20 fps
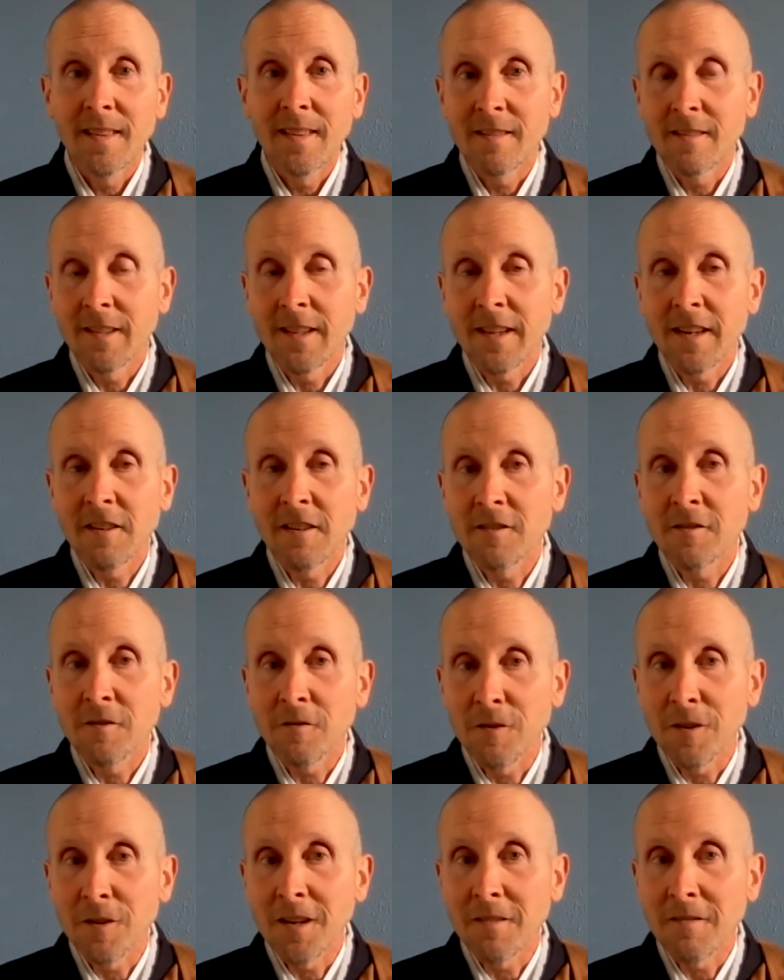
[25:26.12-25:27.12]
this later
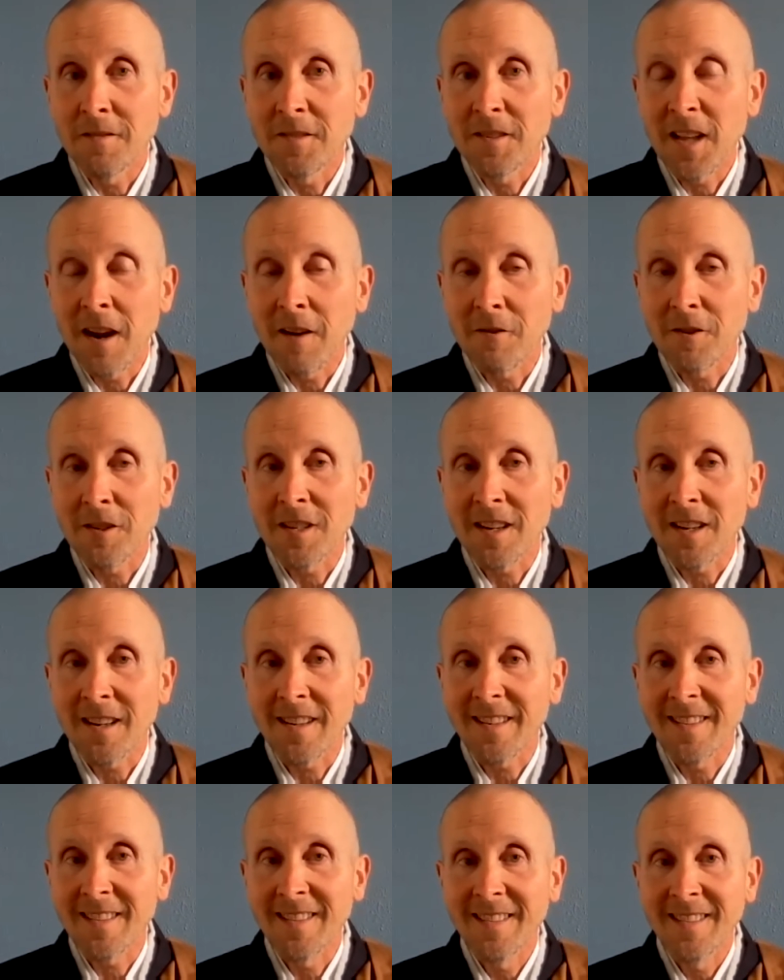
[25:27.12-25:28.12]
story of
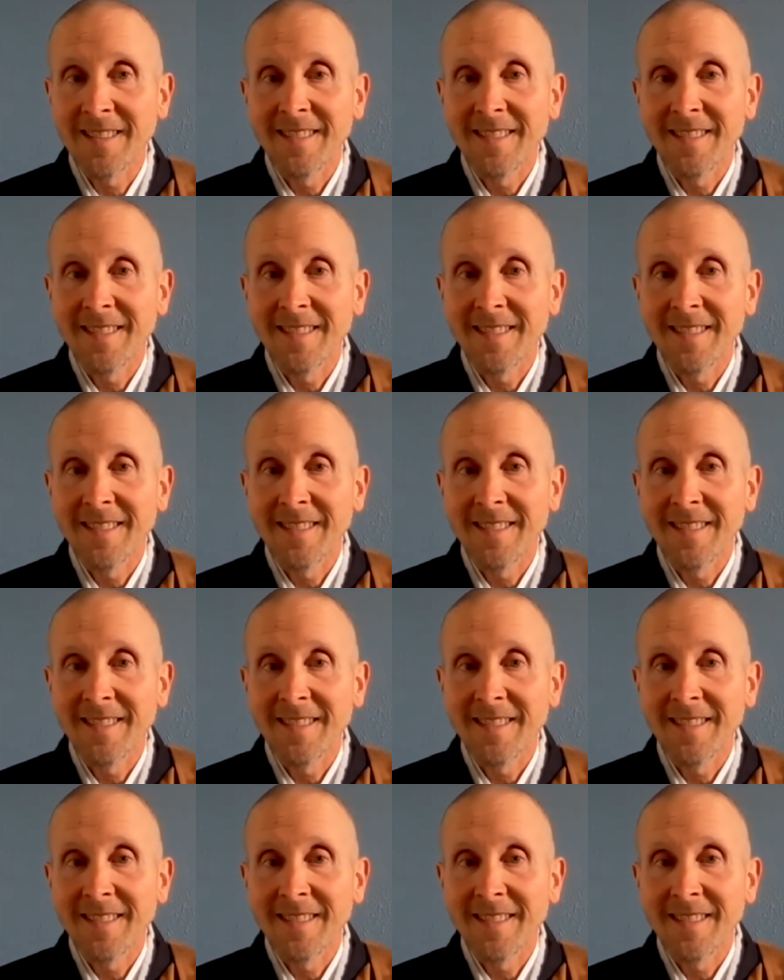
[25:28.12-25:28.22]
Caoshan